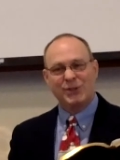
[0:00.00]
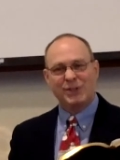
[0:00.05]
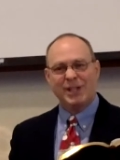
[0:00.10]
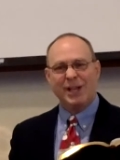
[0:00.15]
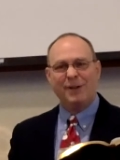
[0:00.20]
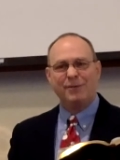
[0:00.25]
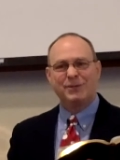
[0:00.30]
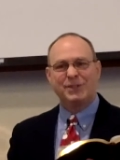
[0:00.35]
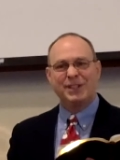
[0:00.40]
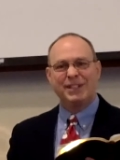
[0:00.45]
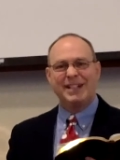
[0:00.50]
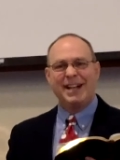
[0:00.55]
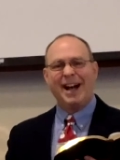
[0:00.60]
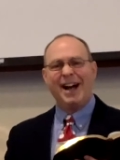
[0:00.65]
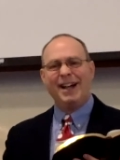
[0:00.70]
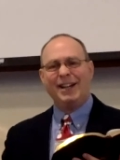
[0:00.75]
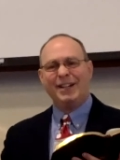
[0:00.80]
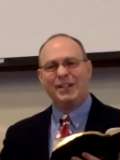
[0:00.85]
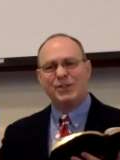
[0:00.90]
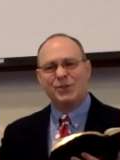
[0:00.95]
yourself to
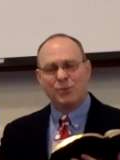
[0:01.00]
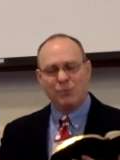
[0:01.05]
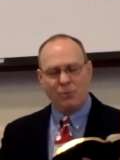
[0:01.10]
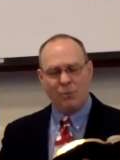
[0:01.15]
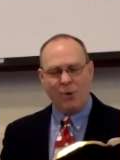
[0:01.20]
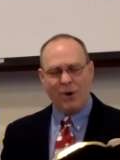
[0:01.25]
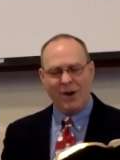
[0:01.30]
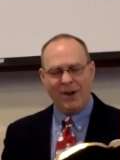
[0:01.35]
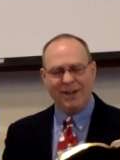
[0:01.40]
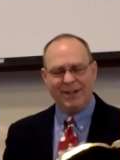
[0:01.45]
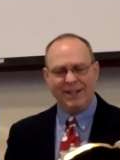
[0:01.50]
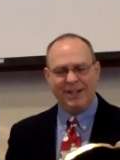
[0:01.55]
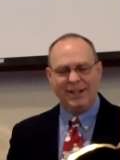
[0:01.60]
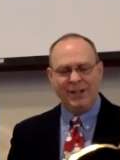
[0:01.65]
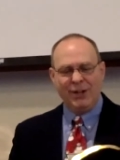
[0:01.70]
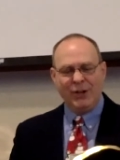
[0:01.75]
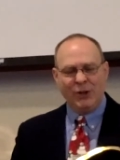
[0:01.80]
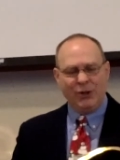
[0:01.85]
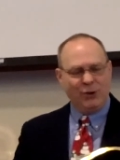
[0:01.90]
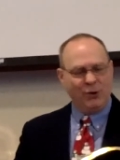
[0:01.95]
God as one
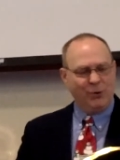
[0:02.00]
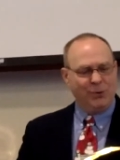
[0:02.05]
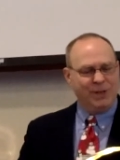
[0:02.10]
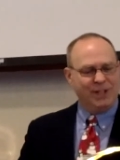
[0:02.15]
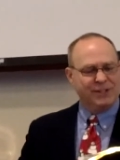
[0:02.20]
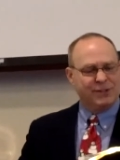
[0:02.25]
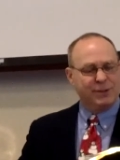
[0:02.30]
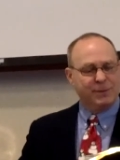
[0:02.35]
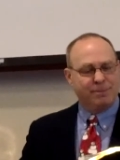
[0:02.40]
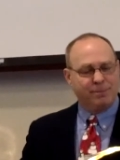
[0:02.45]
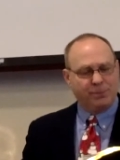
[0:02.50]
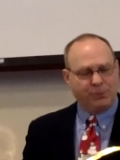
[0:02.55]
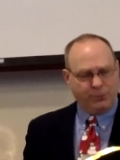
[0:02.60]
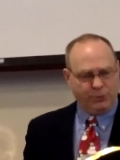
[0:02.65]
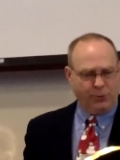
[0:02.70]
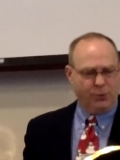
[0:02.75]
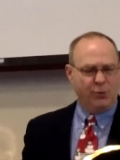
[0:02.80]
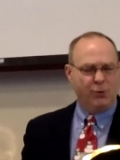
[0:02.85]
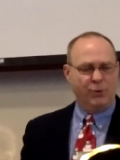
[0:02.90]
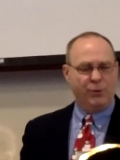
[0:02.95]
who is
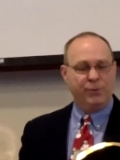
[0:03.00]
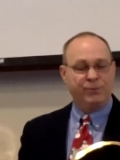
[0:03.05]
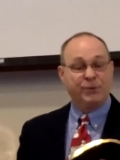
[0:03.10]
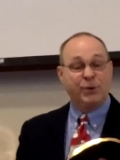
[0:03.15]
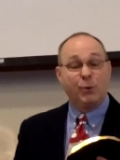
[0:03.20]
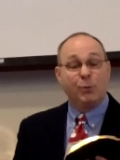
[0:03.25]
approved,